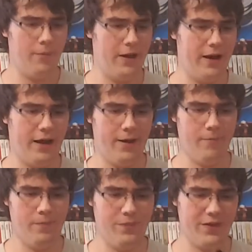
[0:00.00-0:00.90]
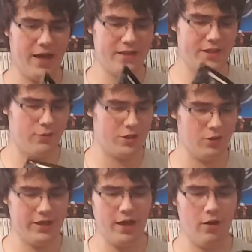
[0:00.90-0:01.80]
But, yeah, it's the
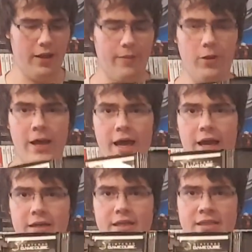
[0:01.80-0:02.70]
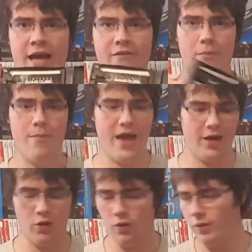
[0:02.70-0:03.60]
original Yellow Label, and it doesn't have a
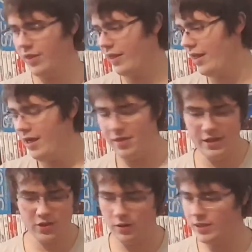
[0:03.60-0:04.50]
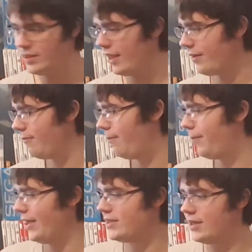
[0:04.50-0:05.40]
manual with it. This one is, like,
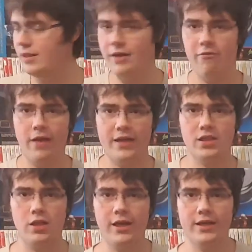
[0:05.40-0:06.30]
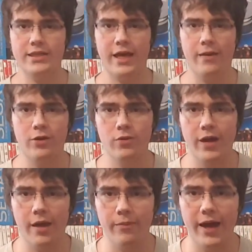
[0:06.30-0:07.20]
basically as clean as a GameCube
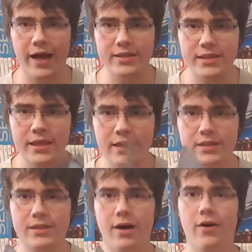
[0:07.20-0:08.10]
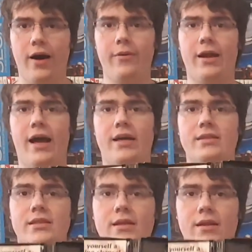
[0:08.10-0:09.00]
game gets. So, I mean, it
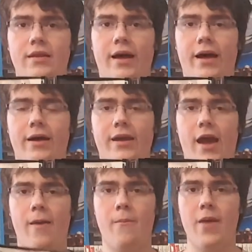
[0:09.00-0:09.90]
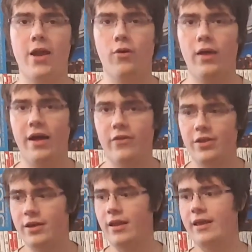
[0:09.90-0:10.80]
has the game, manual,
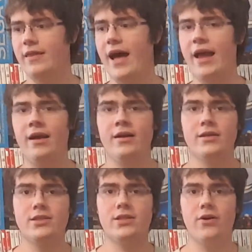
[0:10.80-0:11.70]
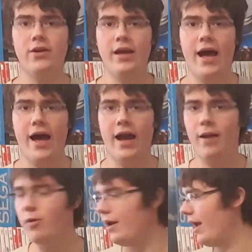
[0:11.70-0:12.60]
everything like that. So, yeah, and
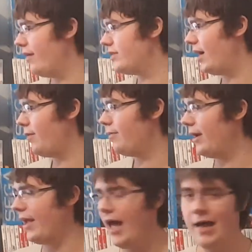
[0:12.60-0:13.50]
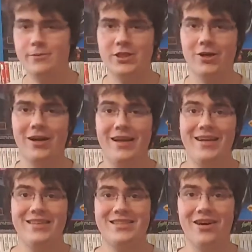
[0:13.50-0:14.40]
I'm running out of time on my capture.
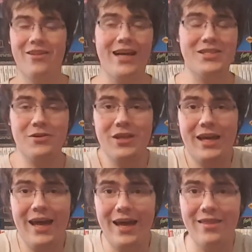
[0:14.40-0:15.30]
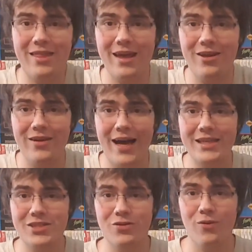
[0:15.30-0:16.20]
So that's really it. Thank you
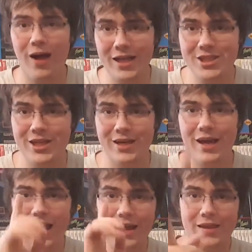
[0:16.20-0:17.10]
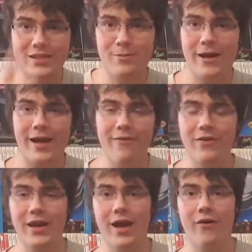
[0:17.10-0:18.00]
guys for watching this pickup
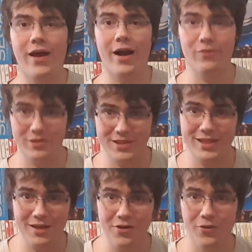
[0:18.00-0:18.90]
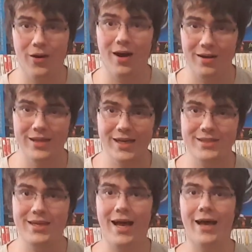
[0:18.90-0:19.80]
video, and I will see you all
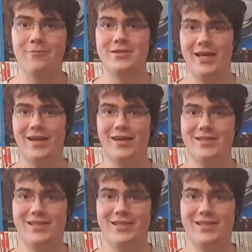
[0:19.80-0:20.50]
next time. Take it easy.